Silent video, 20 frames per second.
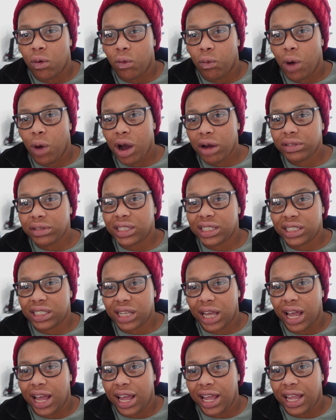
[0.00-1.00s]
what I'd
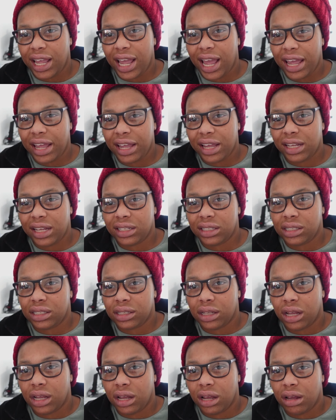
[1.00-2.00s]
say
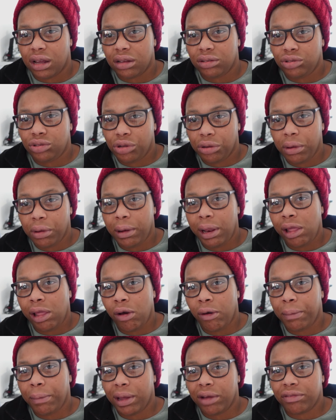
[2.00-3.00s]
is do a
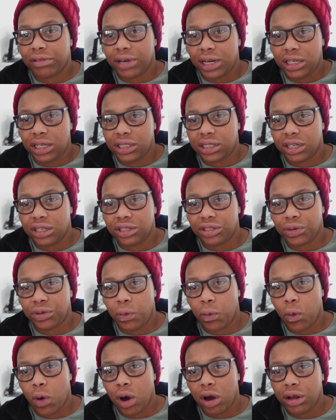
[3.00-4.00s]
little bit of research
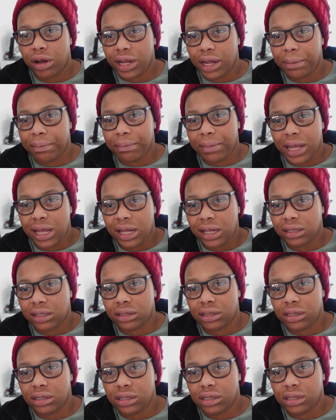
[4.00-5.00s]
on what it
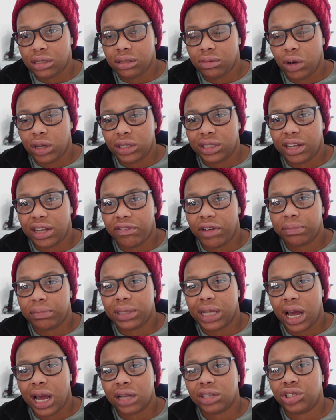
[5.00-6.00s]
means, what DevOps
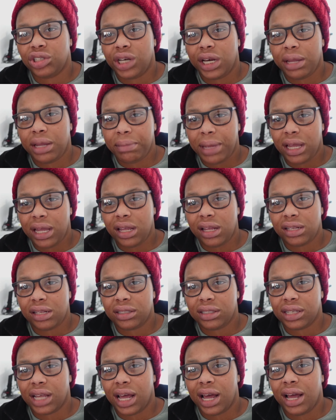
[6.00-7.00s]
actually
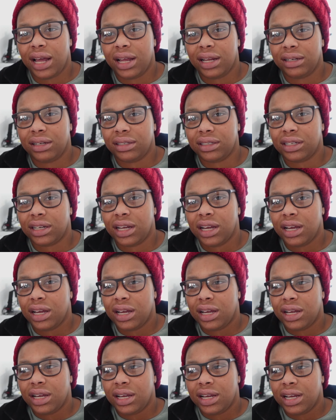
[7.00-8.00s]
means, and
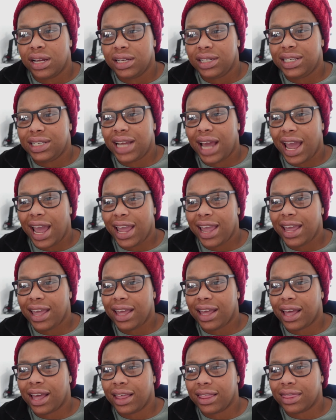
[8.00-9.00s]

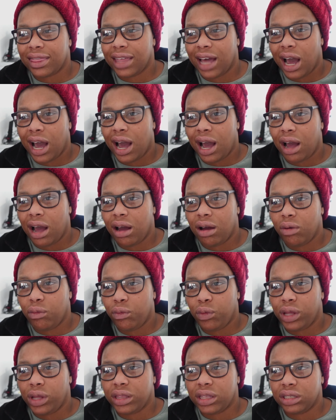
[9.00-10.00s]
take that
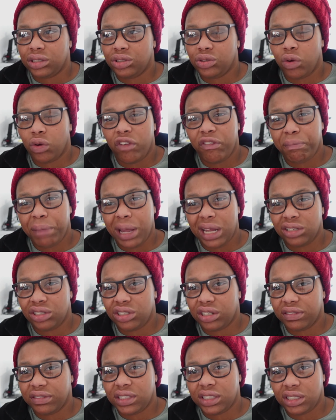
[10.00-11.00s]
with a sort of
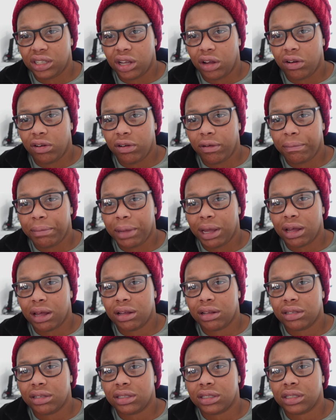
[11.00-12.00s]
pinch of salt,
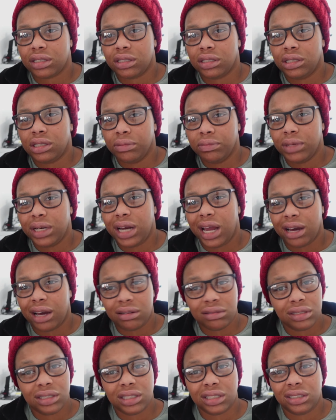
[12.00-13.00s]
because someone
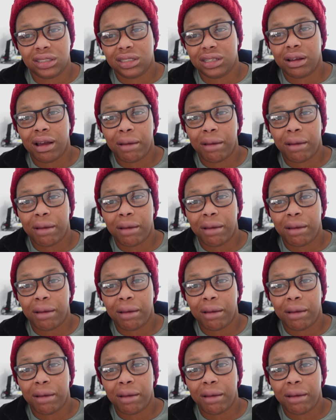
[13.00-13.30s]
else is